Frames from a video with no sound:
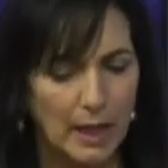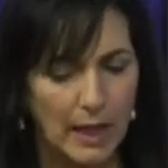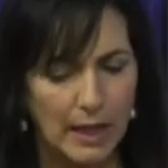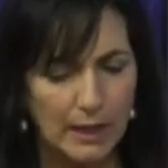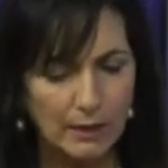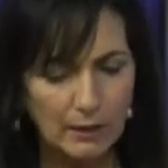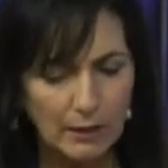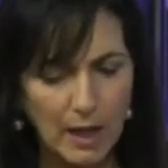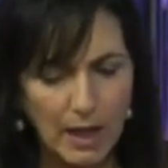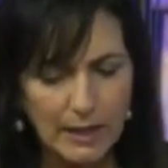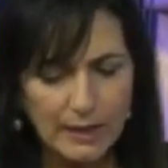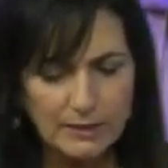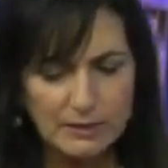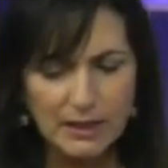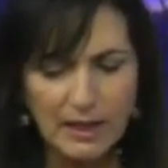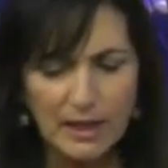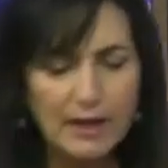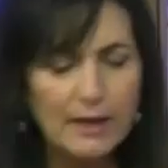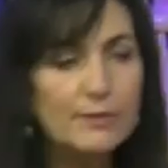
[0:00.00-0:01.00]
And a lot of
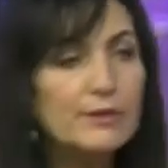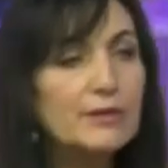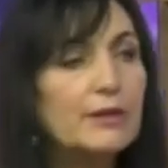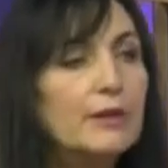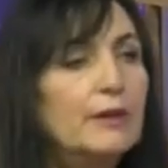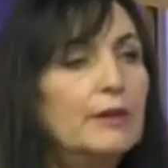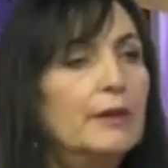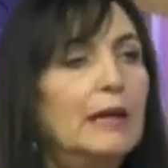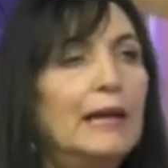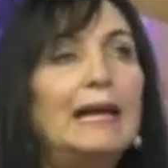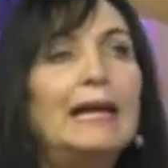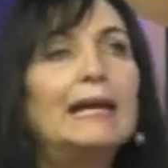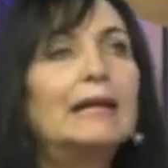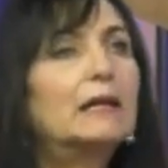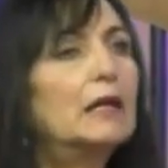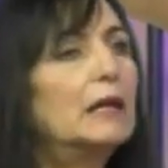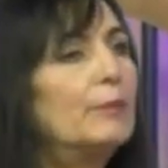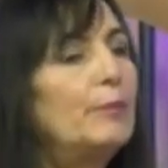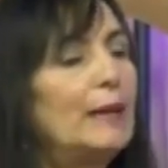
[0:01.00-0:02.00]
times
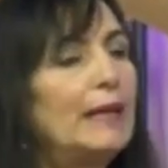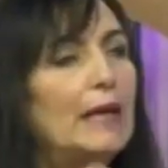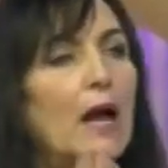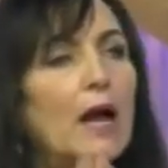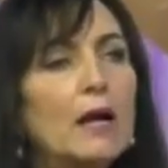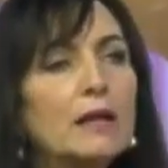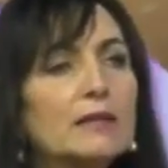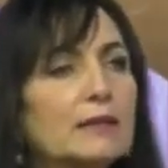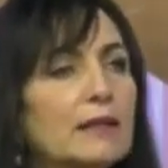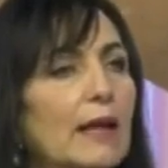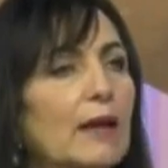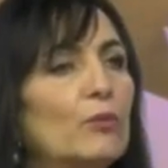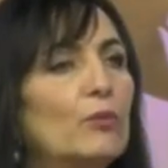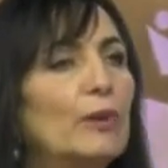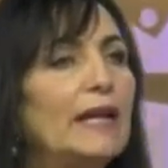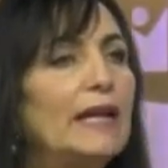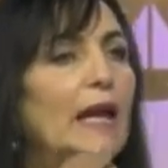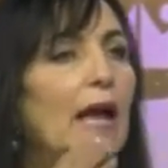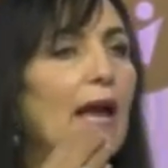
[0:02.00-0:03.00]
it could be us that
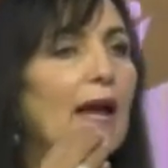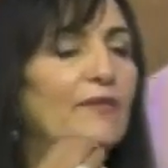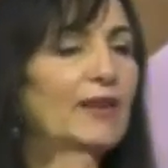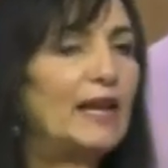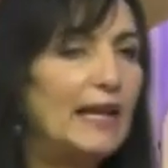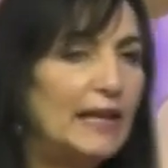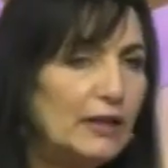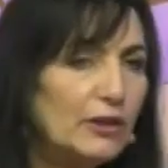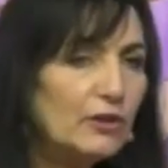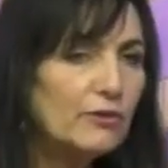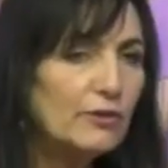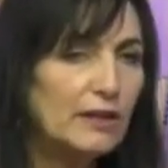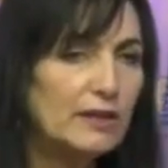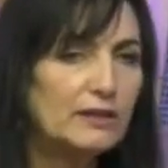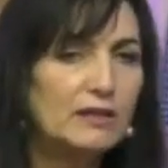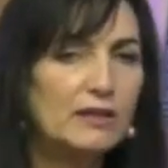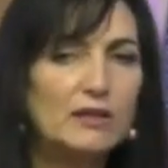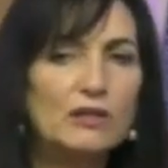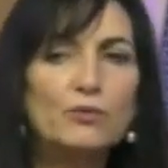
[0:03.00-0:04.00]
we have
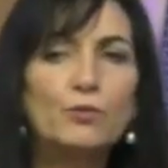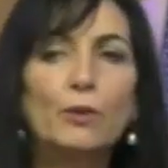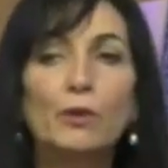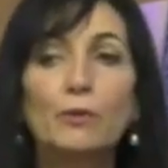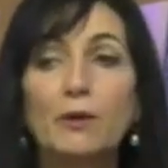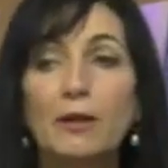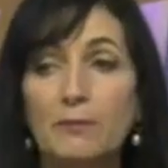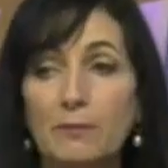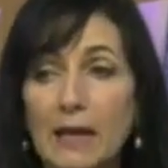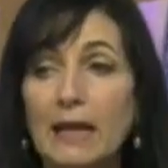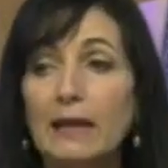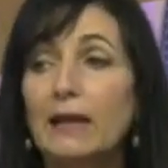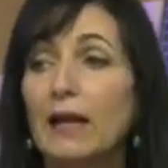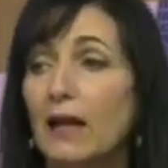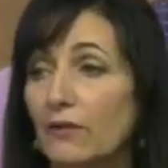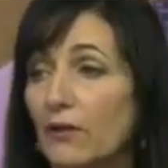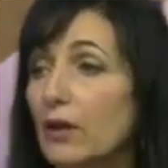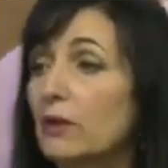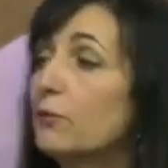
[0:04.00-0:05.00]
hindrances where we might
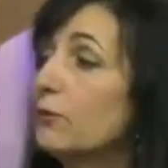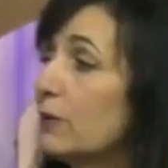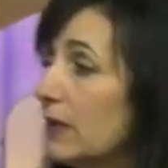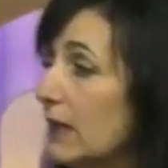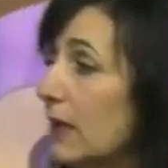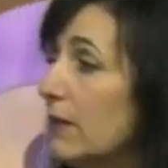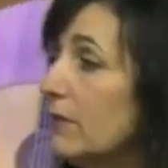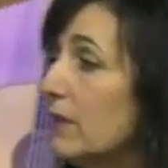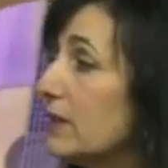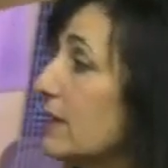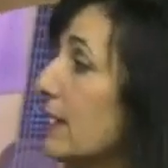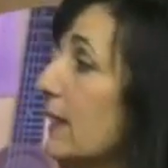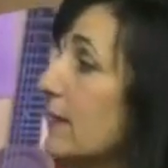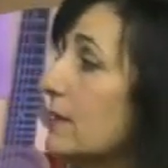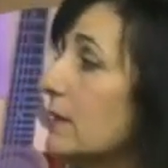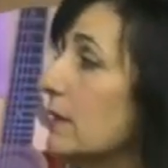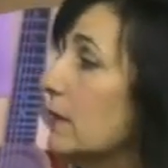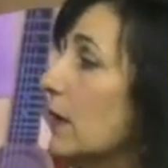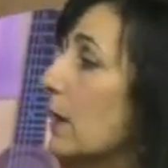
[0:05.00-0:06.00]
have unforgiveness.
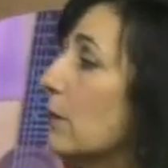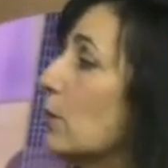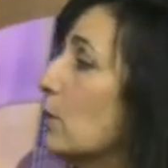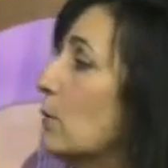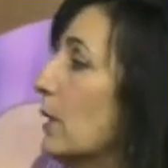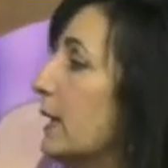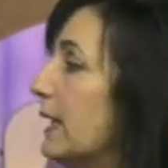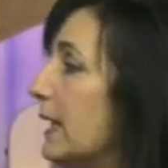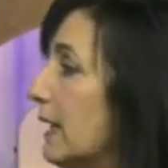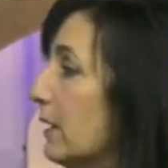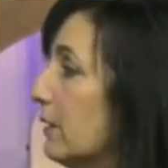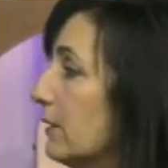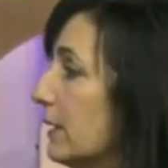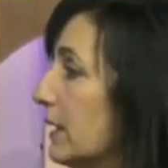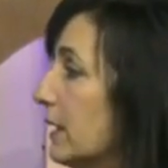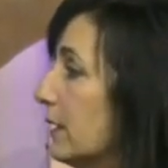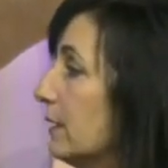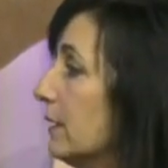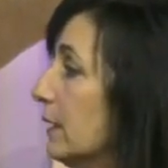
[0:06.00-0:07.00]
That's the number one
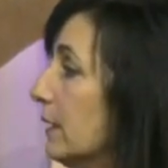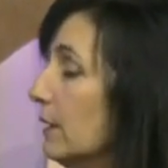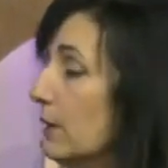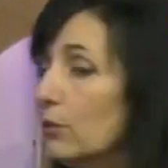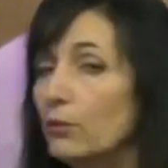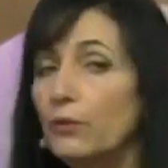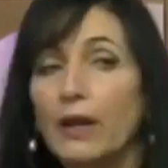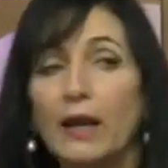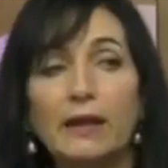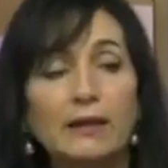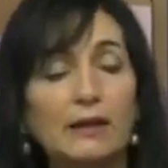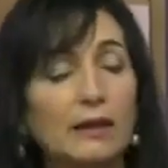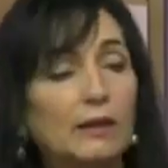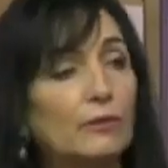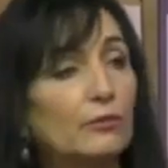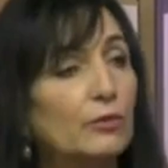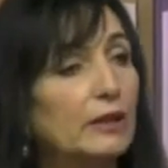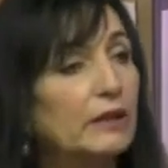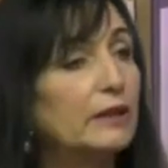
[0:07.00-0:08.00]
area that
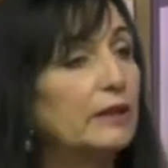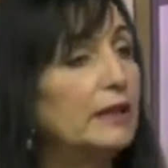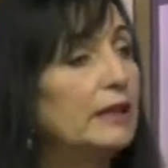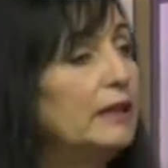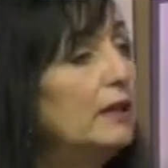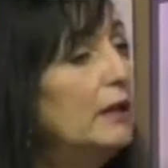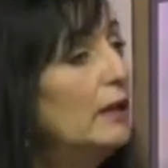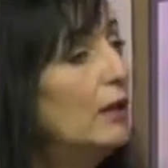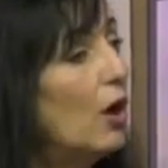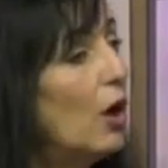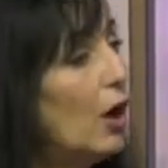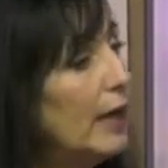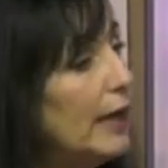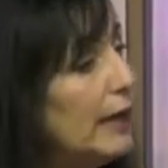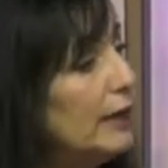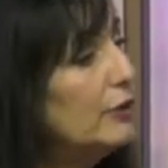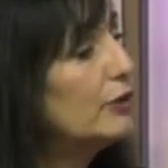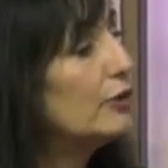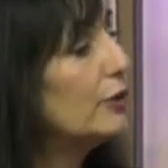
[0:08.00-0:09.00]
can really
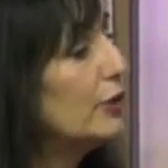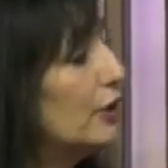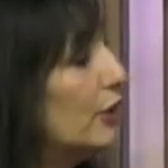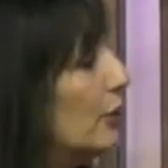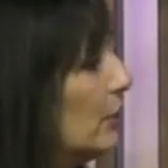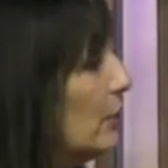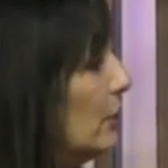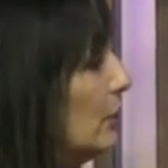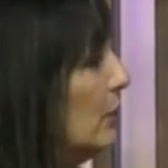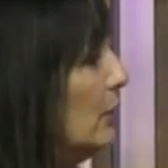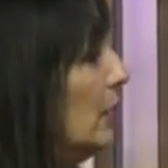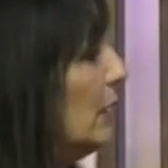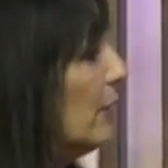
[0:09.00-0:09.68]
hinder you